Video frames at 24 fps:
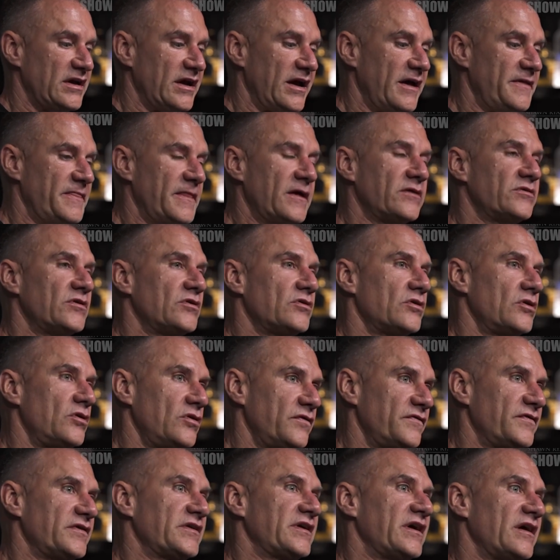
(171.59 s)
And then there are
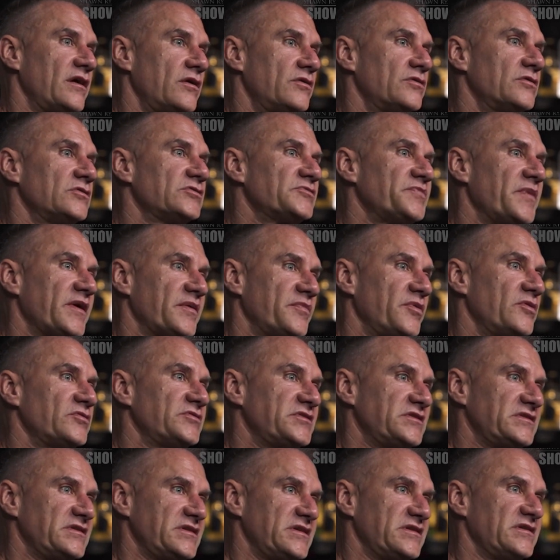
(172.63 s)
over-the-counter spike
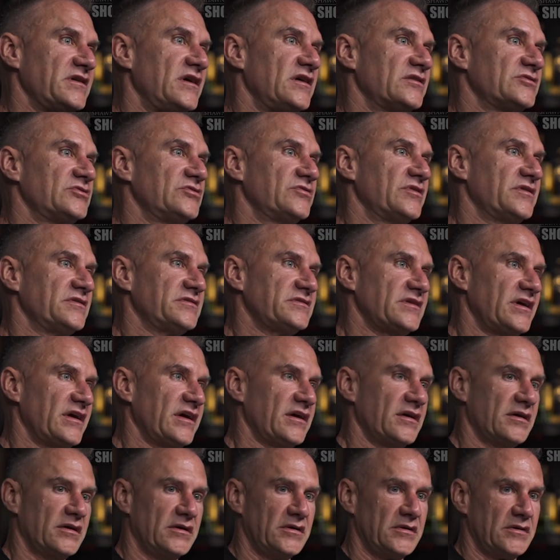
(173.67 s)
protein detox you can
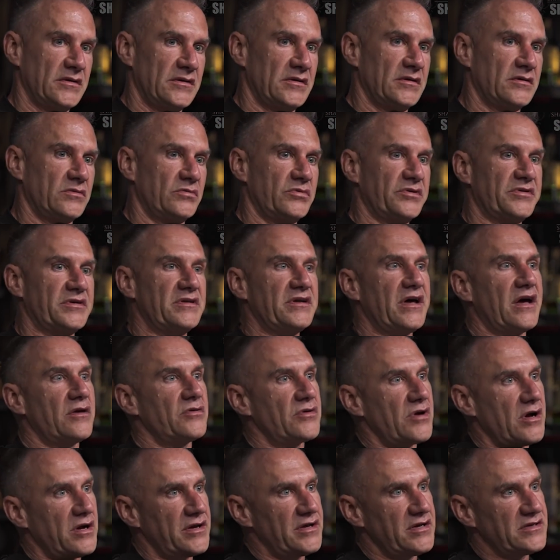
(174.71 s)
take with the
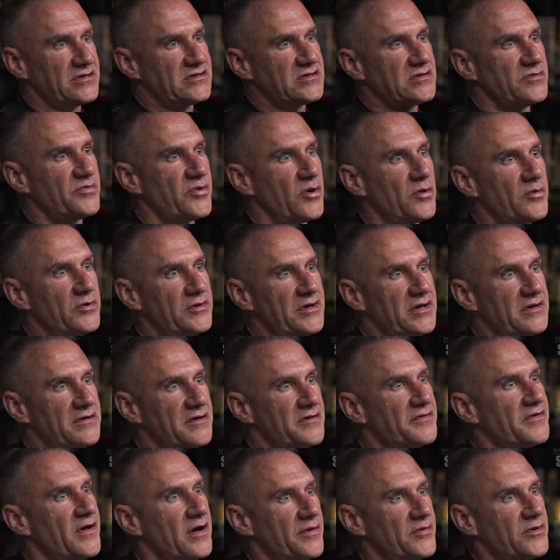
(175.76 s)
nattokinase, the bromelain,
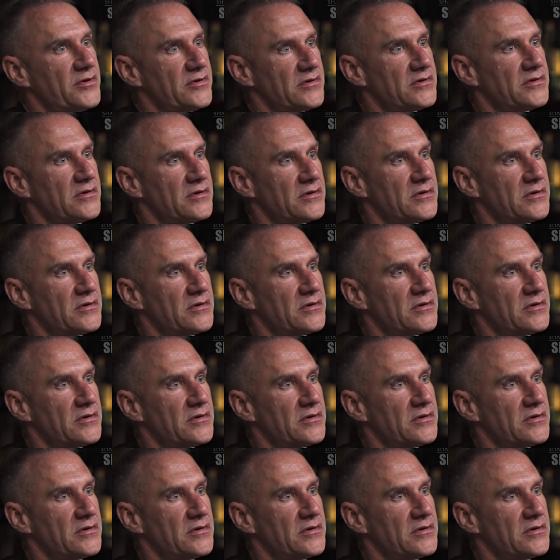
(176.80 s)
the thymulin.